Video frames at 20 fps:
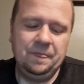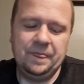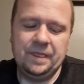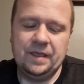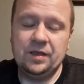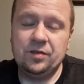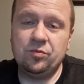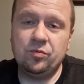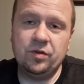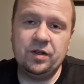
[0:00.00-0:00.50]

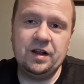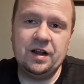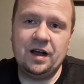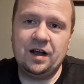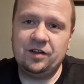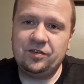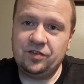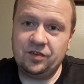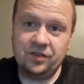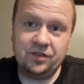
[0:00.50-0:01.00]
3
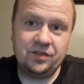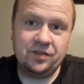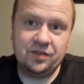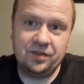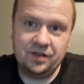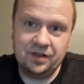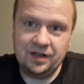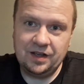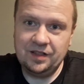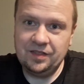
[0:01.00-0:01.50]
notches
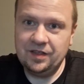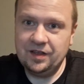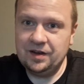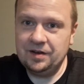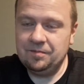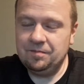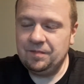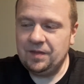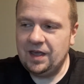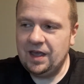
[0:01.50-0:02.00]
and
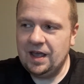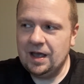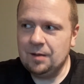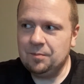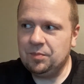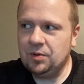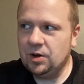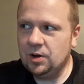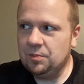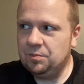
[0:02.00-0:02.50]
then amp
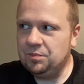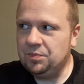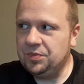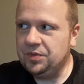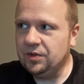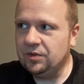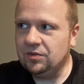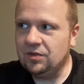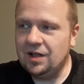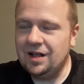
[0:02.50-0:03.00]
up the
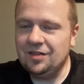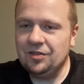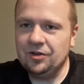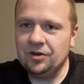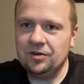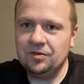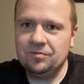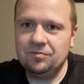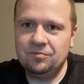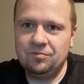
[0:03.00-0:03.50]

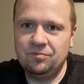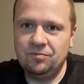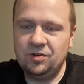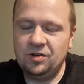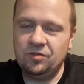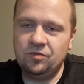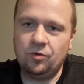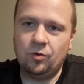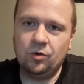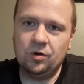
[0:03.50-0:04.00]
leather
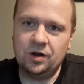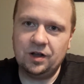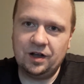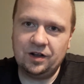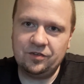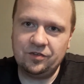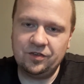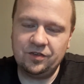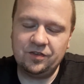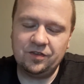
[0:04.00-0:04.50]
4
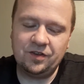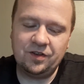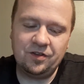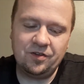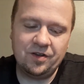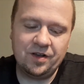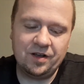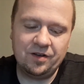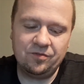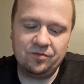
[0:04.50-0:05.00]
notches, and you
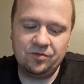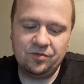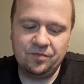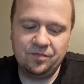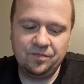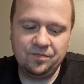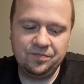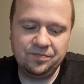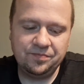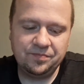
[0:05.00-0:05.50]
have
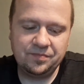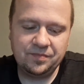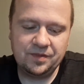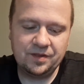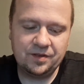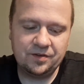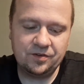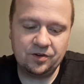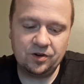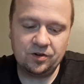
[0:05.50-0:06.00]

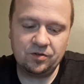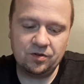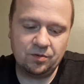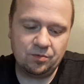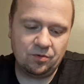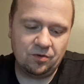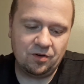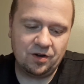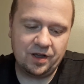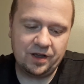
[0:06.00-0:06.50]
Dark
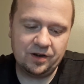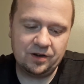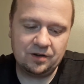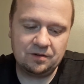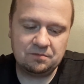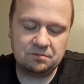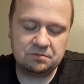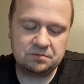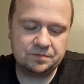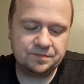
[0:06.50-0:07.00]
Rebel Rider.
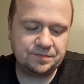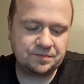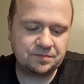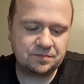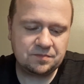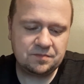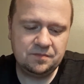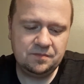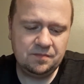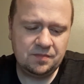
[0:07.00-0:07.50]

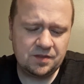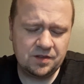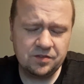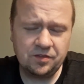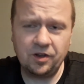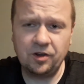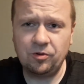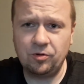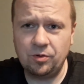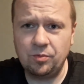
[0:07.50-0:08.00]

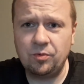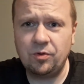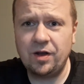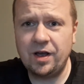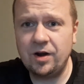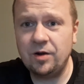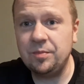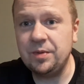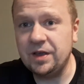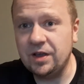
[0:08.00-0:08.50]
Dark Rebel
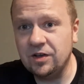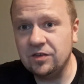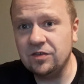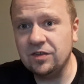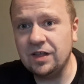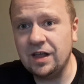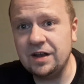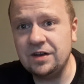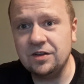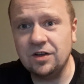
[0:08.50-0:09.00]
Rider, because of
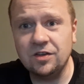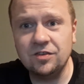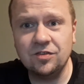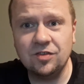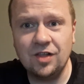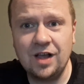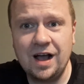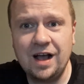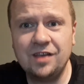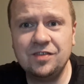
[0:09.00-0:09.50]
that, does
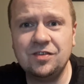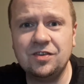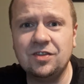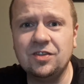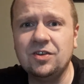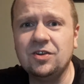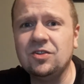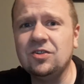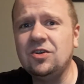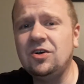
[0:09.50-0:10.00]
last a
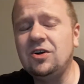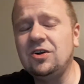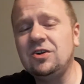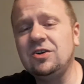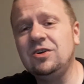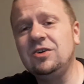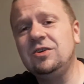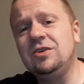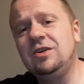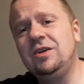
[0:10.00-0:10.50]
little
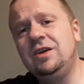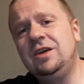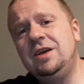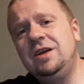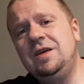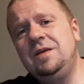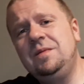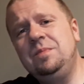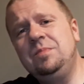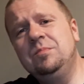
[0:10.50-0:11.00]
longer,
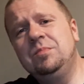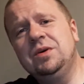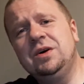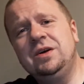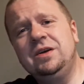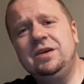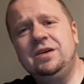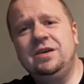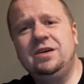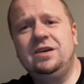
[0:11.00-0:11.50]
but
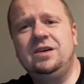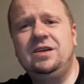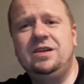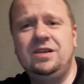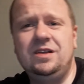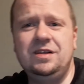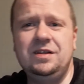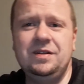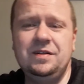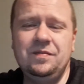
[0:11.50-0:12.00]

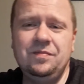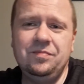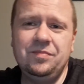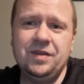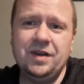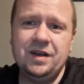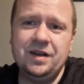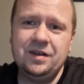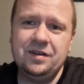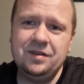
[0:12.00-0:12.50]

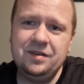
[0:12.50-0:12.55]
that